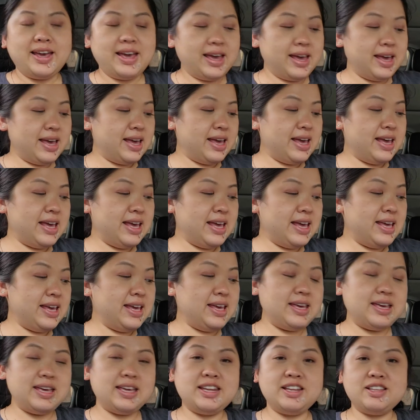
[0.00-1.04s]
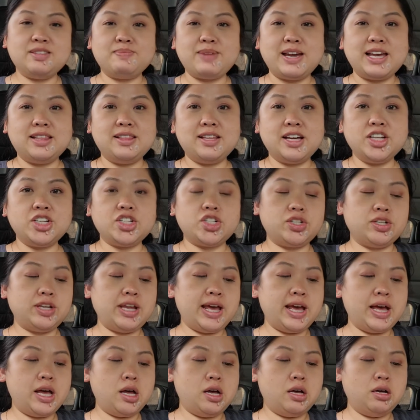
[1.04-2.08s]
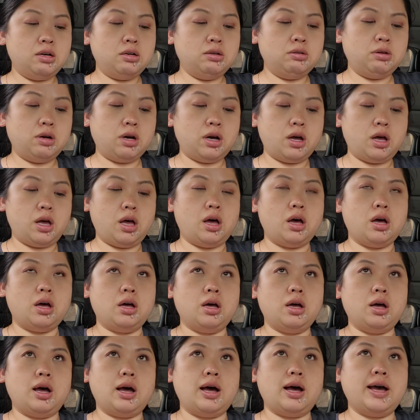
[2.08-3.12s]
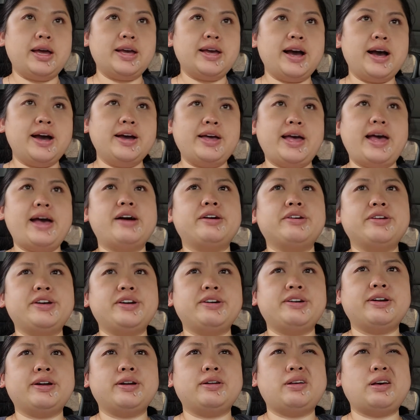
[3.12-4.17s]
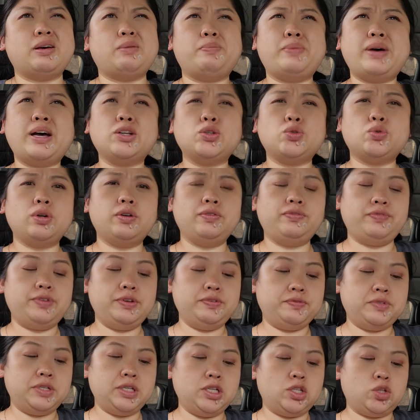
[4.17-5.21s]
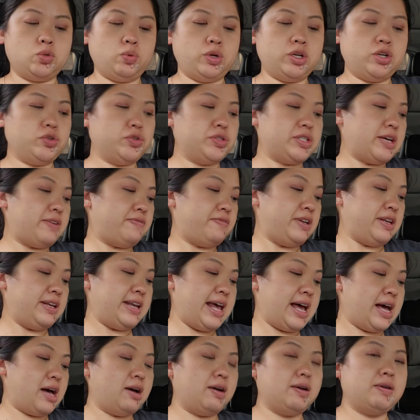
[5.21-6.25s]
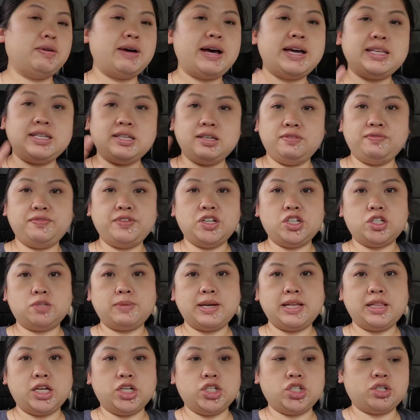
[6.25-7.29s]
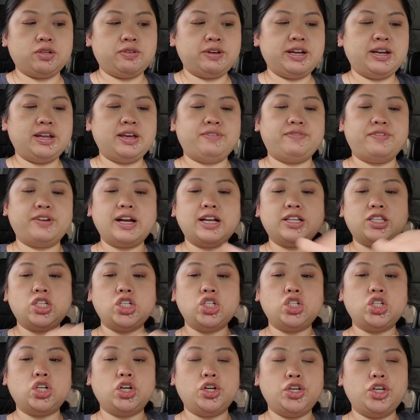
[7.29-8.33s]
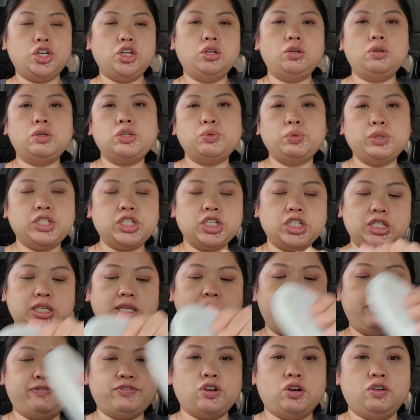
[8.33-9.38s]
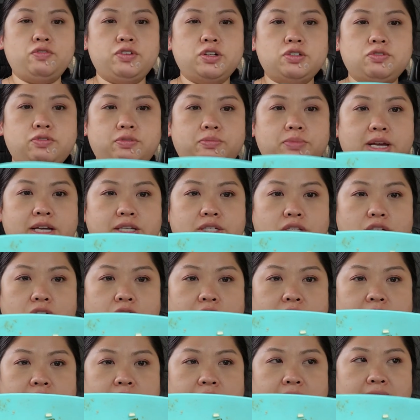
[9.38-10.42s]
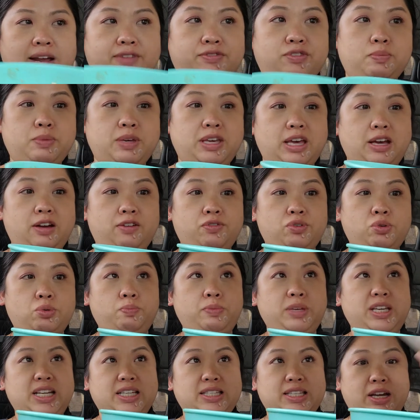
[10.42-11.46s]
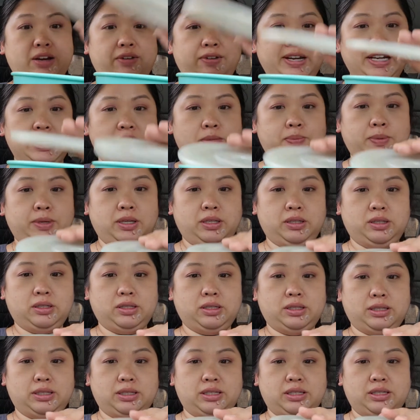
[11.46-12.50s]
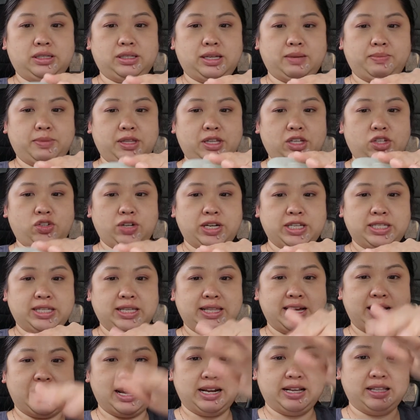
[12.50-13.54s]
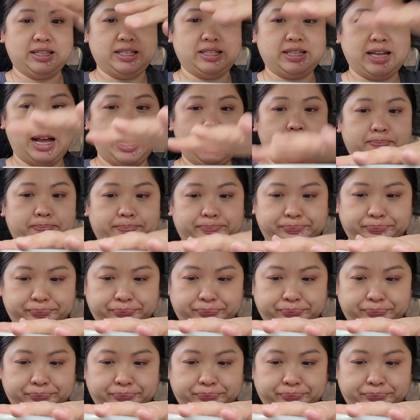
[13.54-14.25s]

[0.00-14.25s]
hey, it is my lunch now. Uh, I got out here at about 12.50. It's 1:07 now. I did finish my lunch already. I forgot to show you. It was just leftovers from yesterday and have to be careful because I already spilled some of the dressing that got on the top